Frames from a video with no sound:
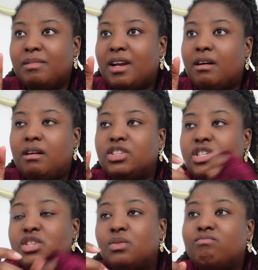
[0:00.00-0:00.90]
I'm like, oh, she
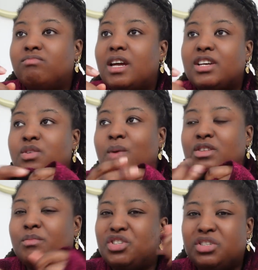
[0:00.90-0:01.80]
needs to like, she
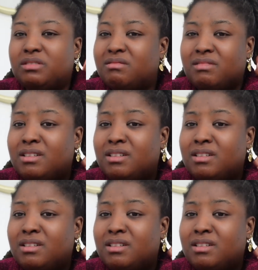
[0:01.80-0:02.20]
wasn't, but she just